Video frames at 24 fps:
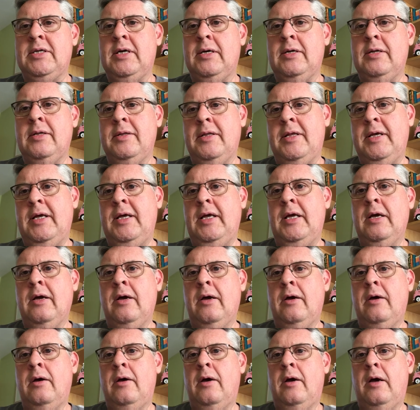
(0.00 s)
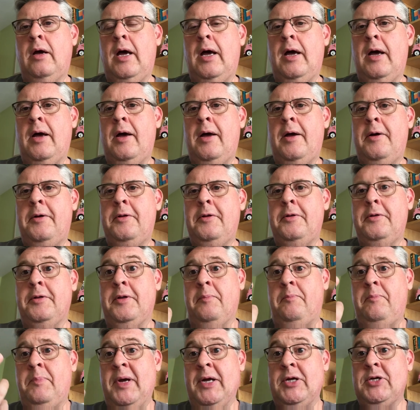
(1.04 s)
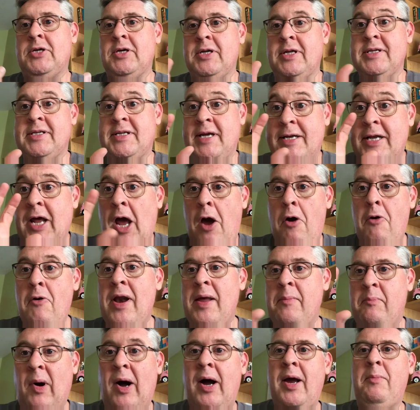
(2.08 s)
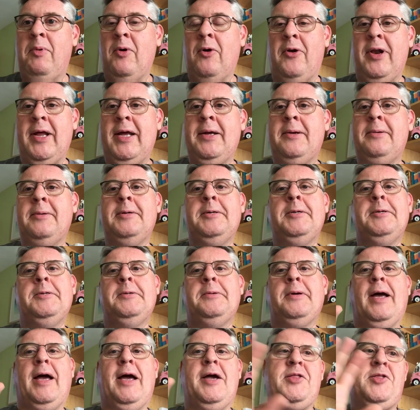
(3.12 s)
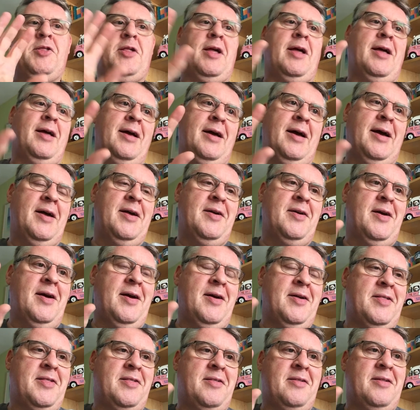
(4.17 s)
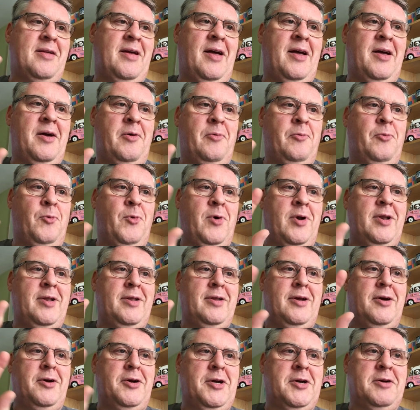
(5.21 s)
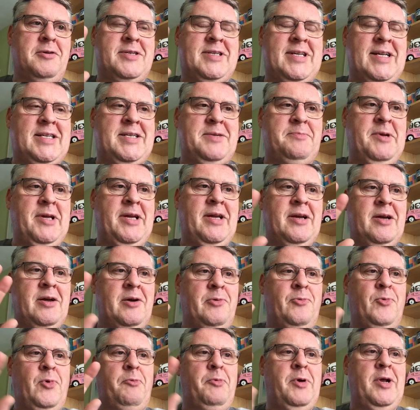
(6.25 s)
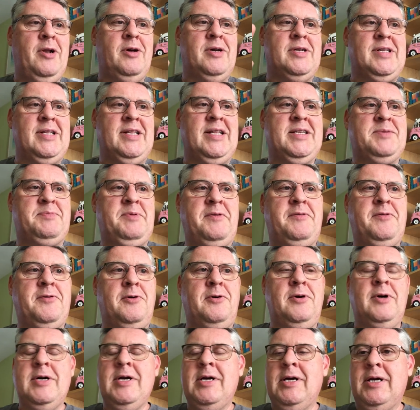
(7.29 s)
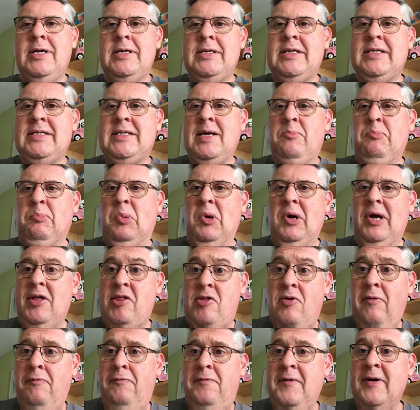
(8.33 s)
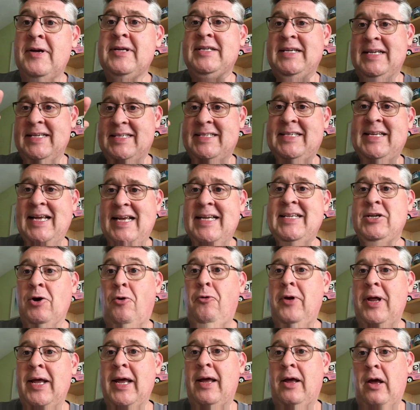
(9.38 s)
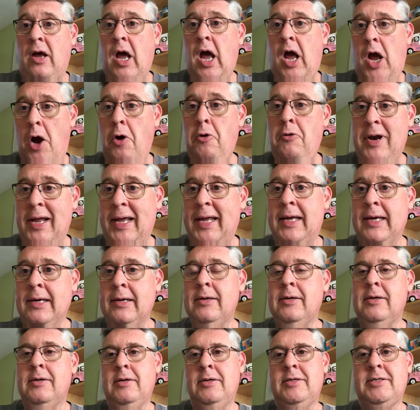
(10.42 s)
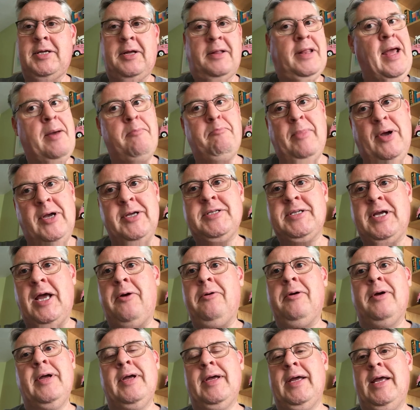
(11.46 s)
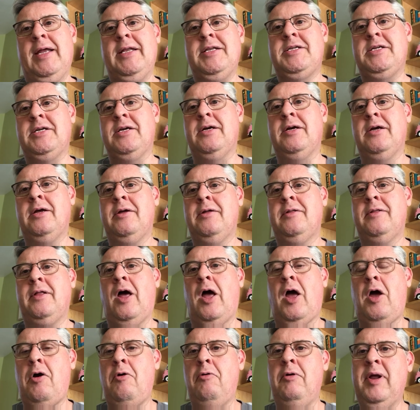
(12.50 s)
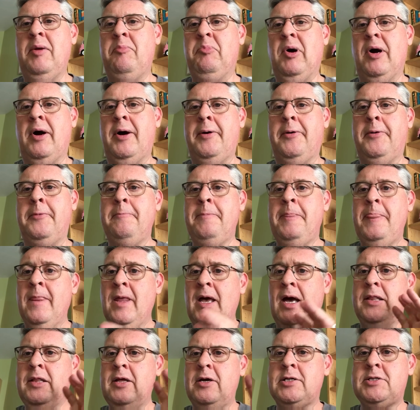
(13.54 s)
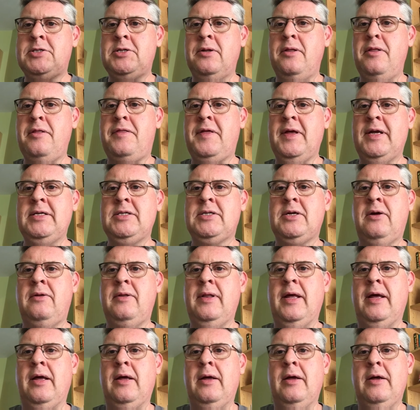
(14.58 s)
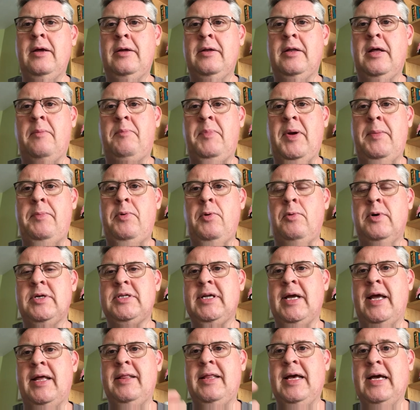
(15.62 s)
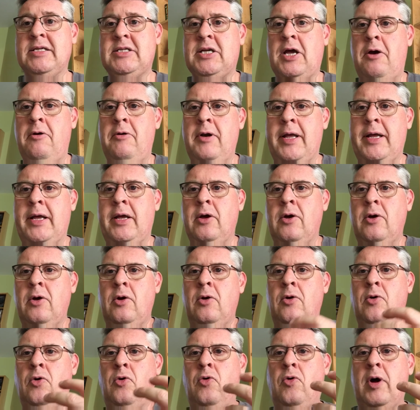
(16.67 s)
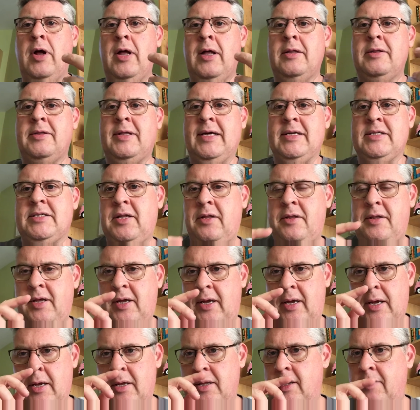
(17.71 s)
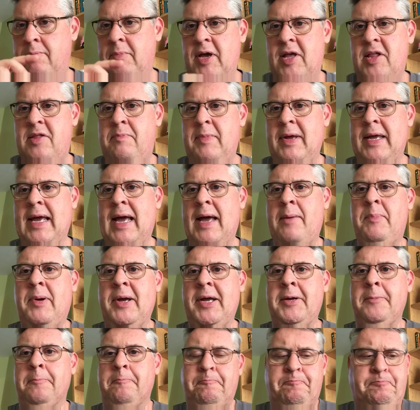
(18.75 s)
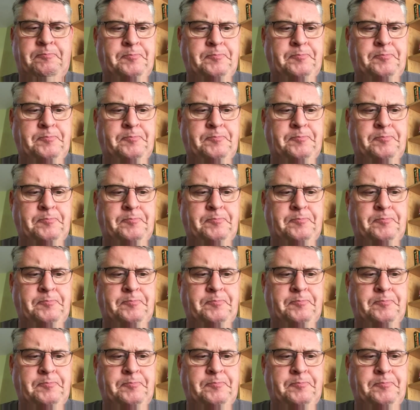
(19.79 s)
at the uh, the picture that said Holy Bible on it, as uh, uh as uh, one young girl said to me when we looked at this before. She said, "But it's obvious. It says on it Holy, so that must go into the holy pile." And there are certain things, aren't there, that people will say that's holy or that's something that makes me happy.